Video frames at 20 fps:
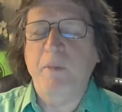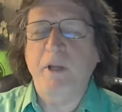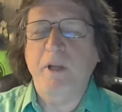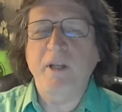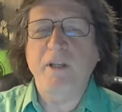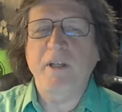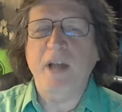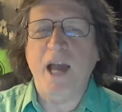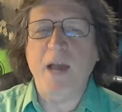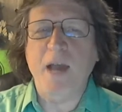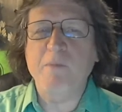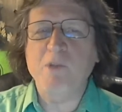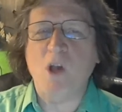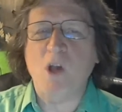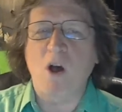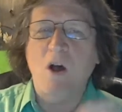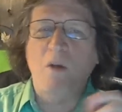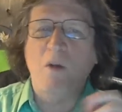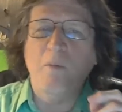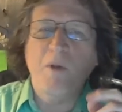Many
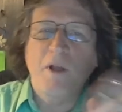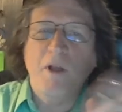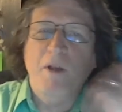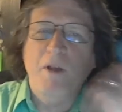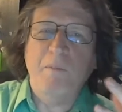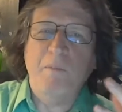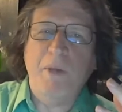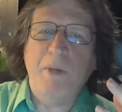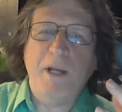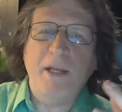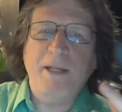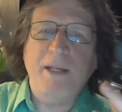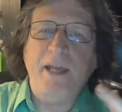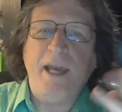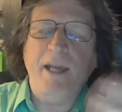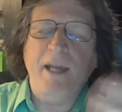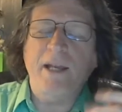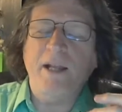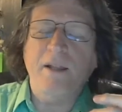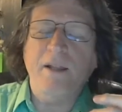times I'll
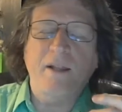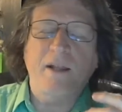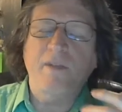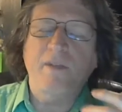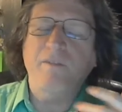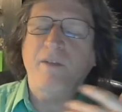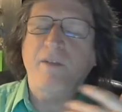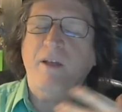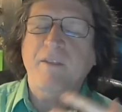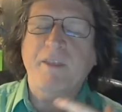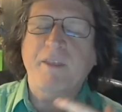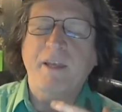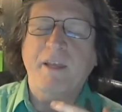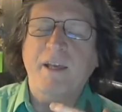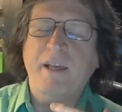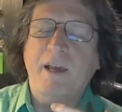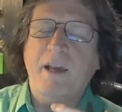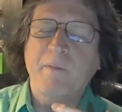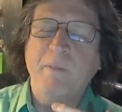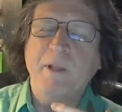meditate, I'll
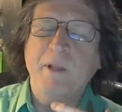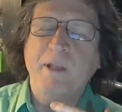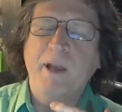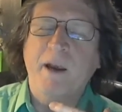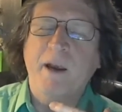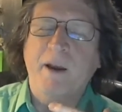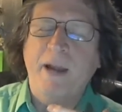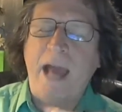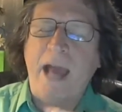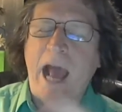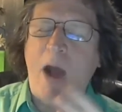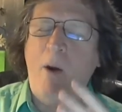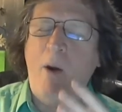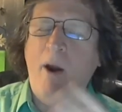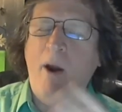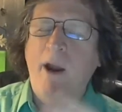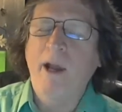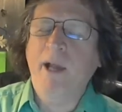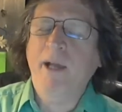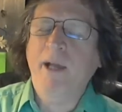think I've been there an
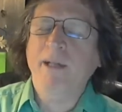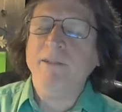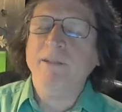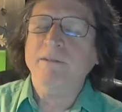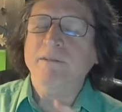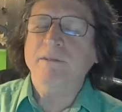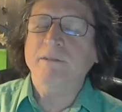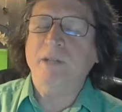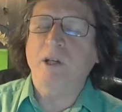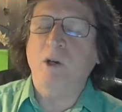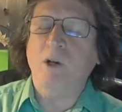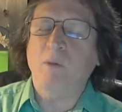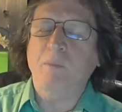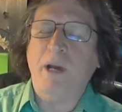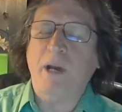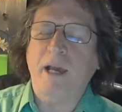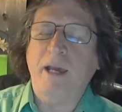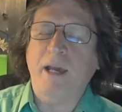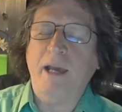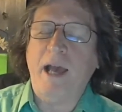hour, I
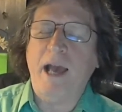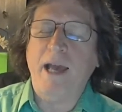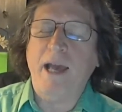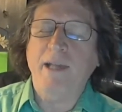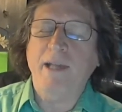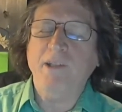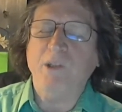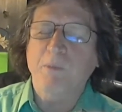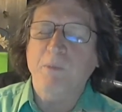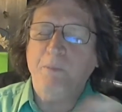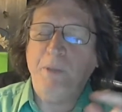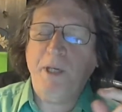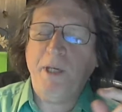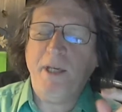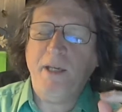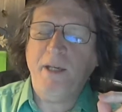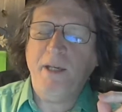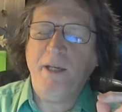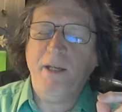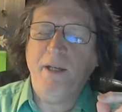open my eyes and
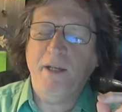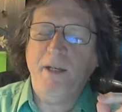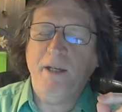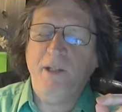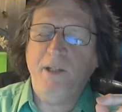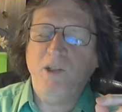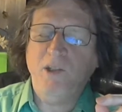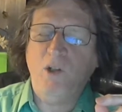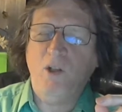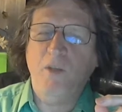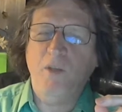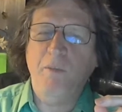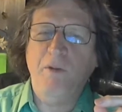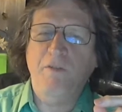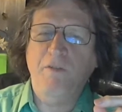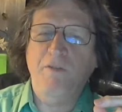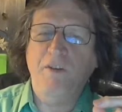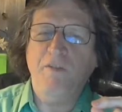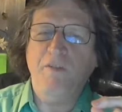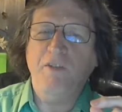peek, and it's only
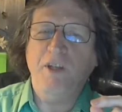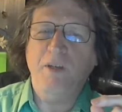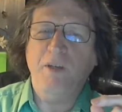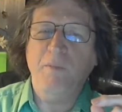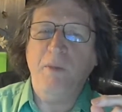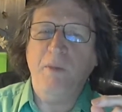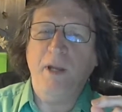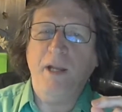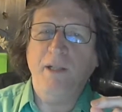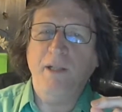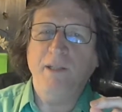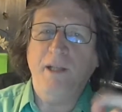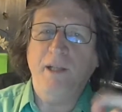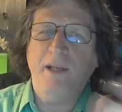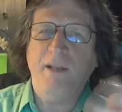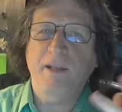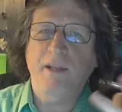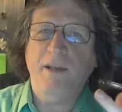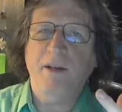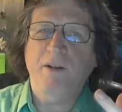been 15
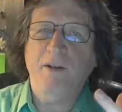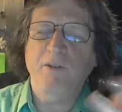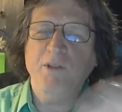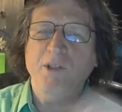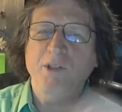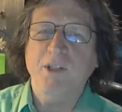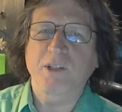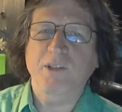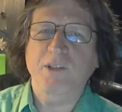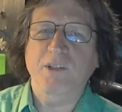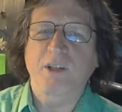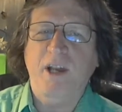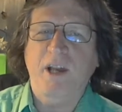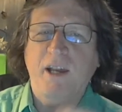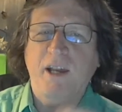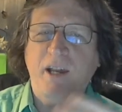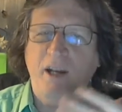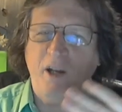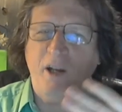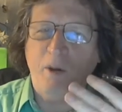minutes. I think, oh geez,
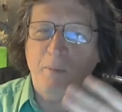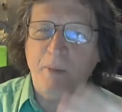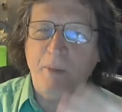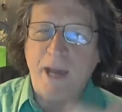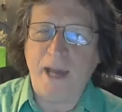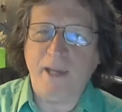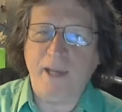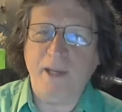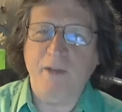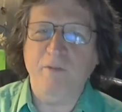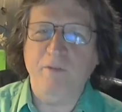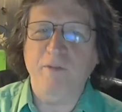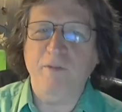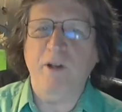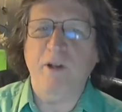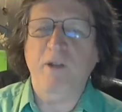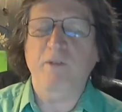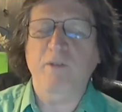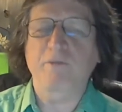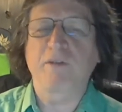I got to go back in
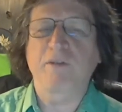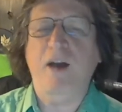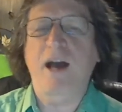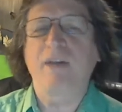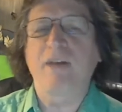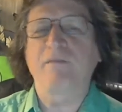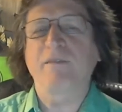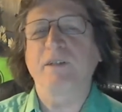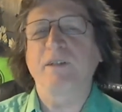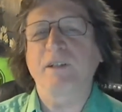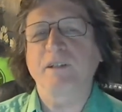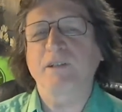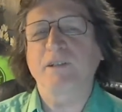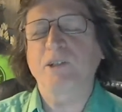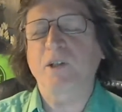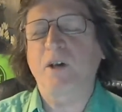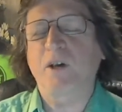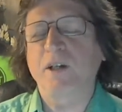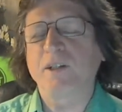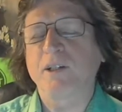for another 5.
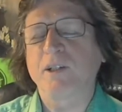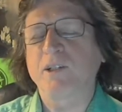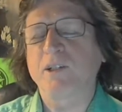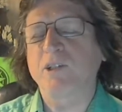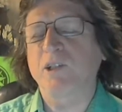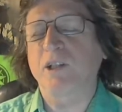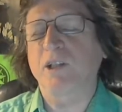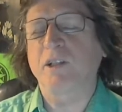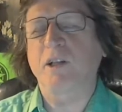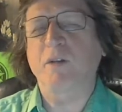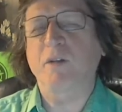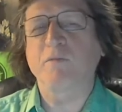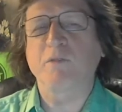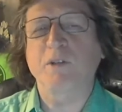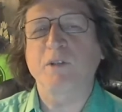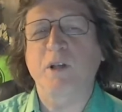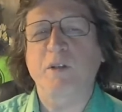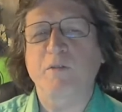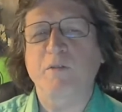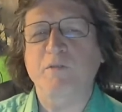And so I just sit there
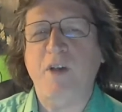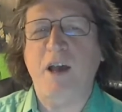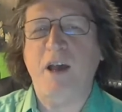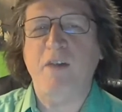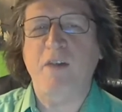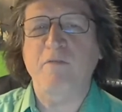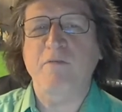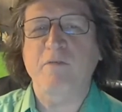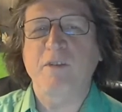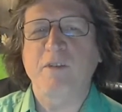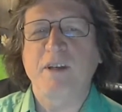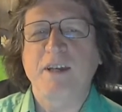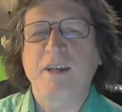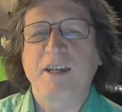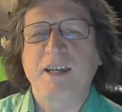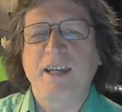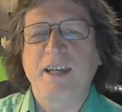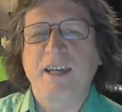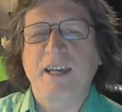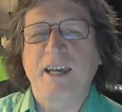for another 5.
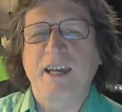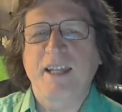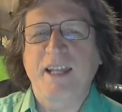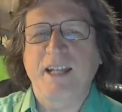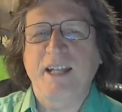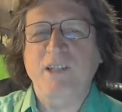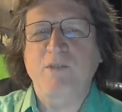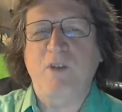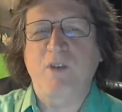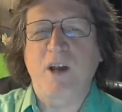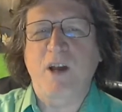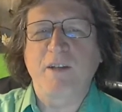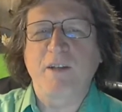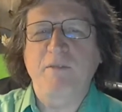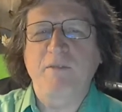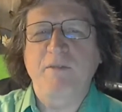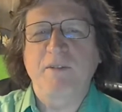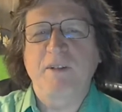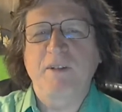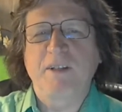And that's
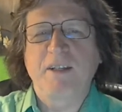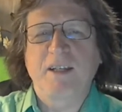fine.